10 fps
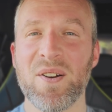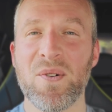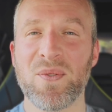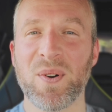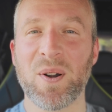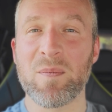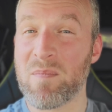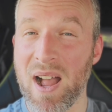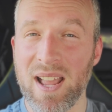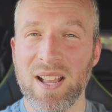over
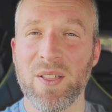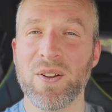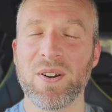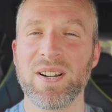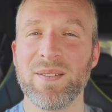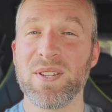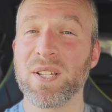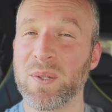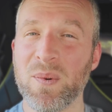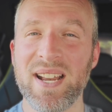my other
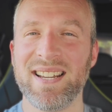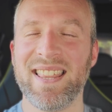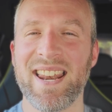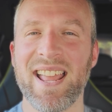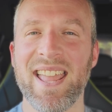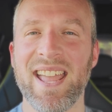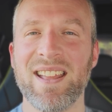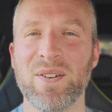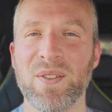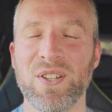EV6 Wind that I
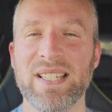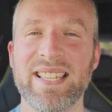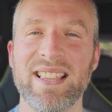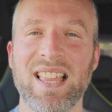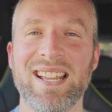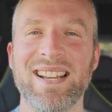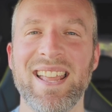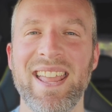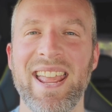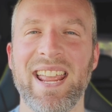had, or the GT line.
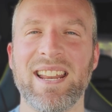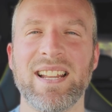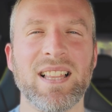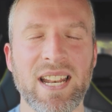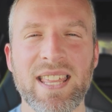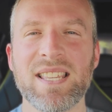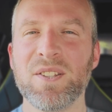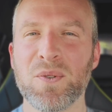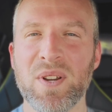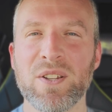And a lot of that
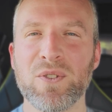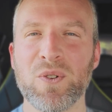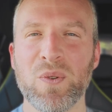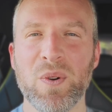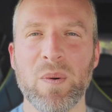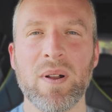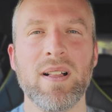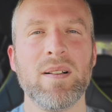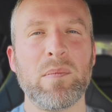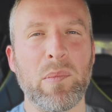still rings true,
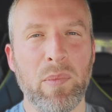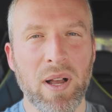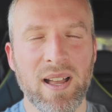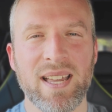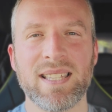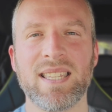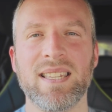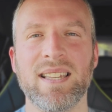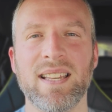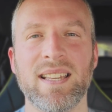
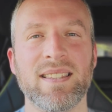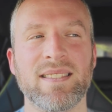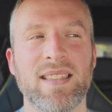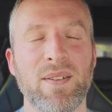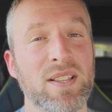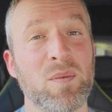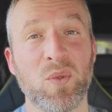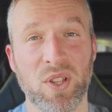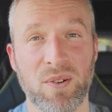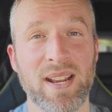but they've got
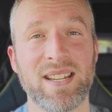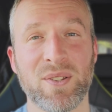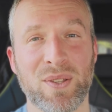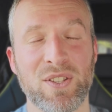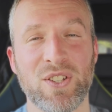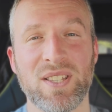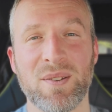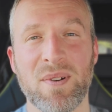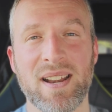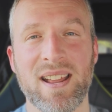some really great deals on the
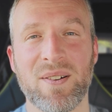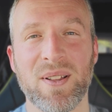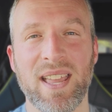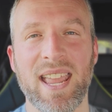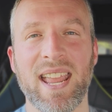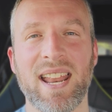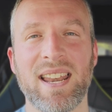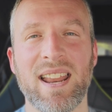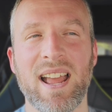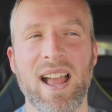GT right now.
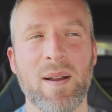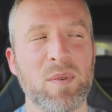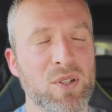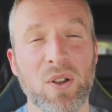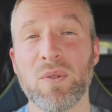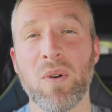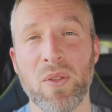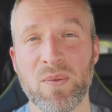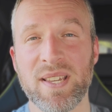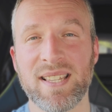And I'm going to talk through
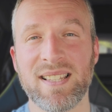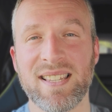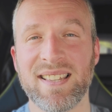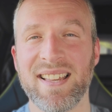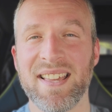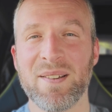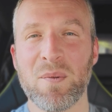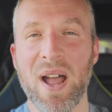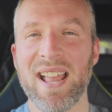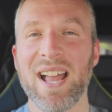all the reasons
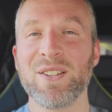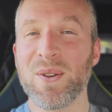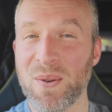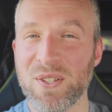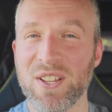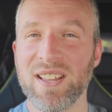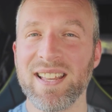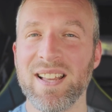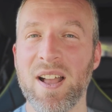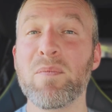why I chose
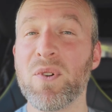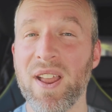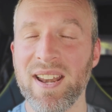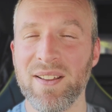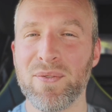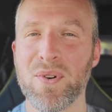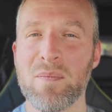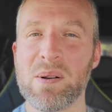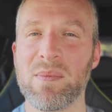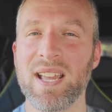to upgrade
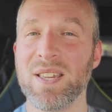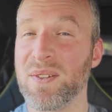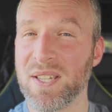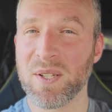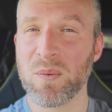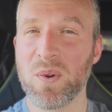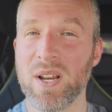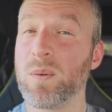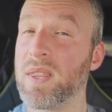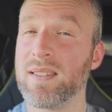from my EV6
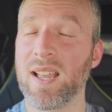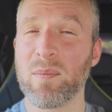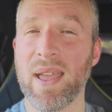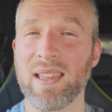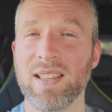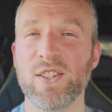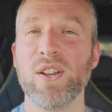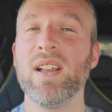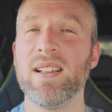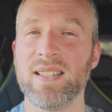Wind with the tech package